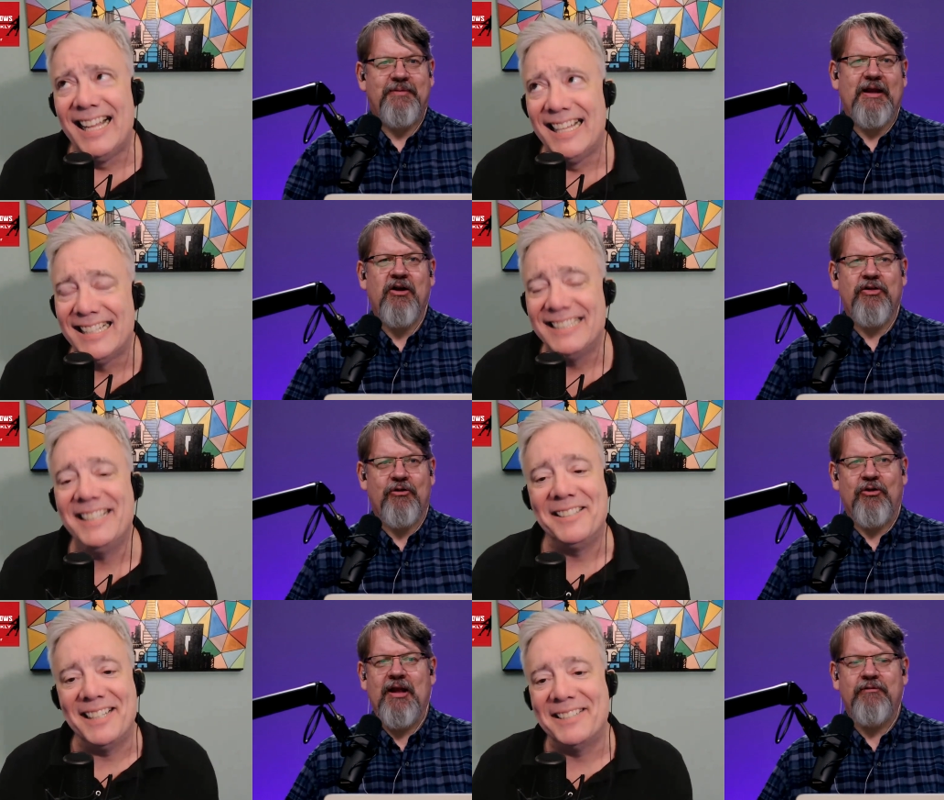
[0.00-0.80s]
Speaker 1: Thank God they're
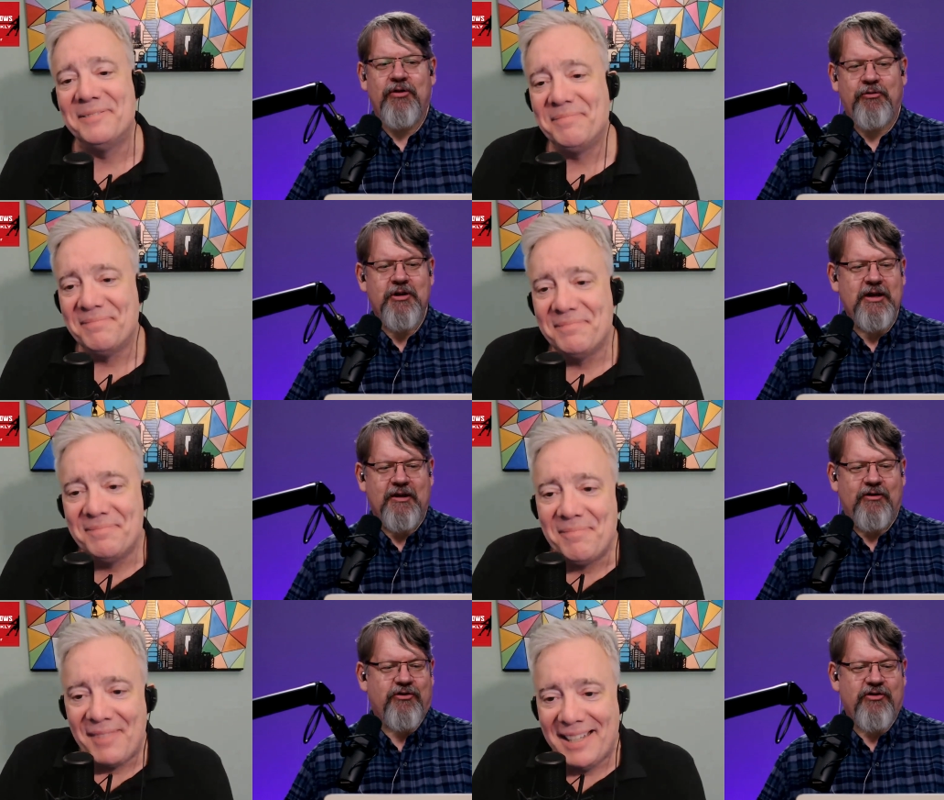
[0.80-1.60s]
only know, every three
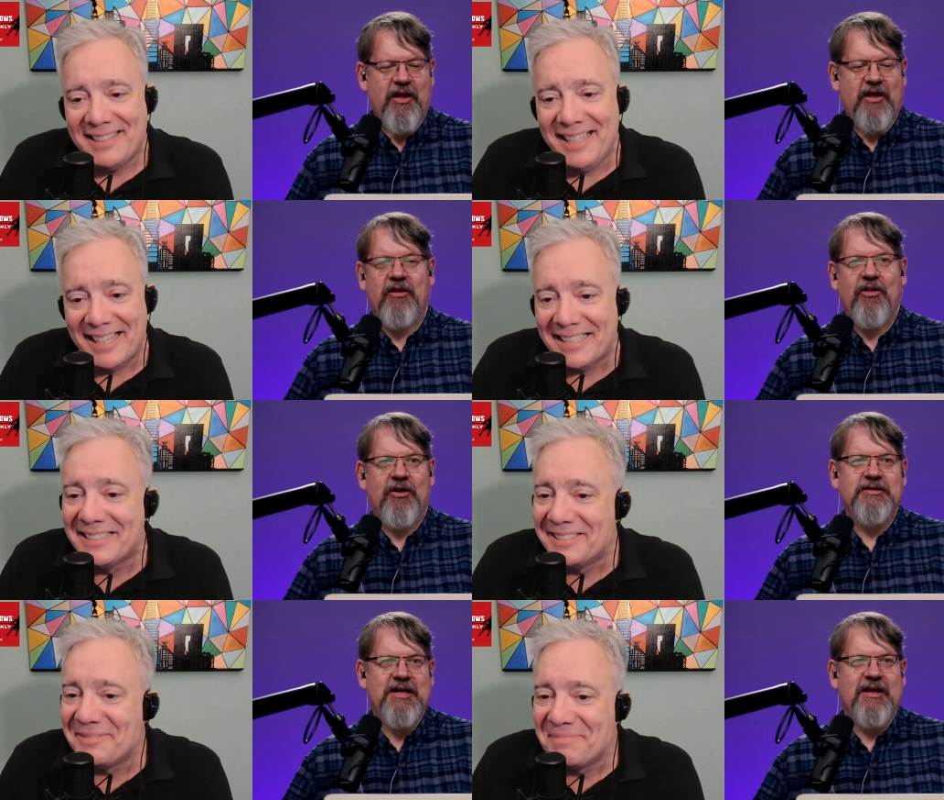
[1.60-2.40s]
years because that's yeah. how long it
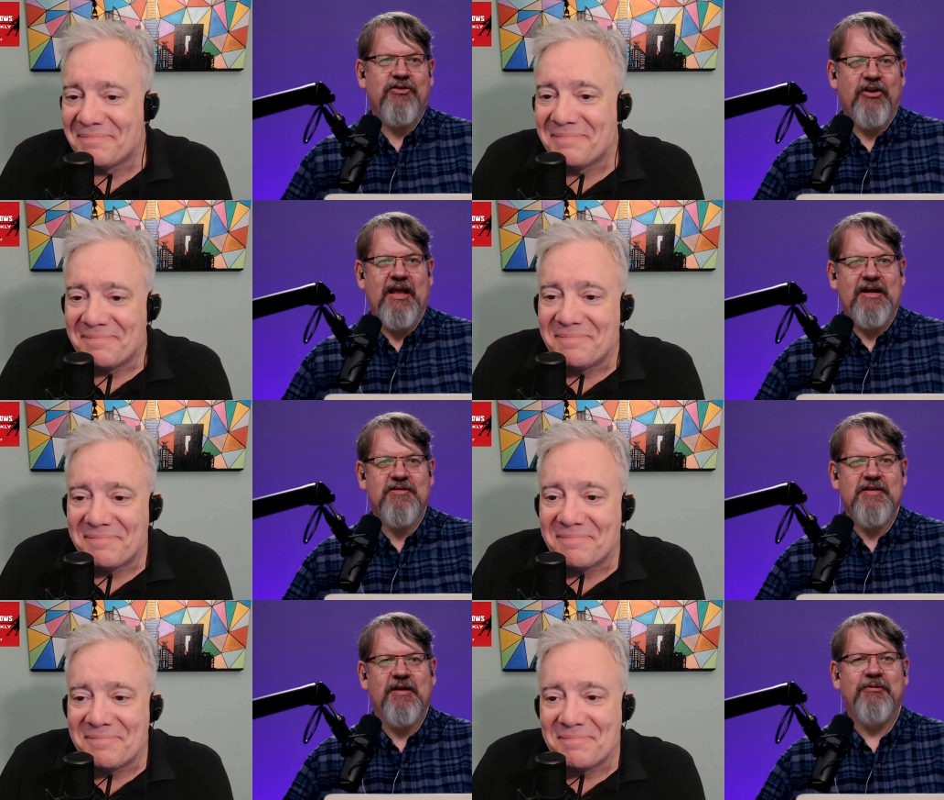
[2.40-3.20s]
takes to get it
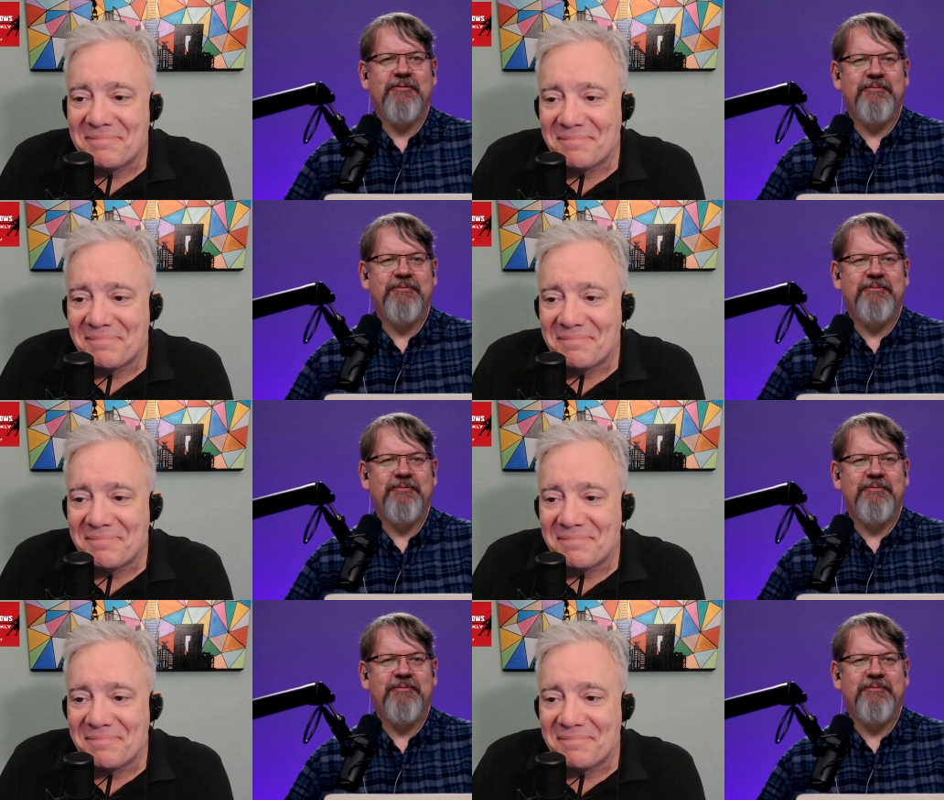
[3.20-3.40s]
stable.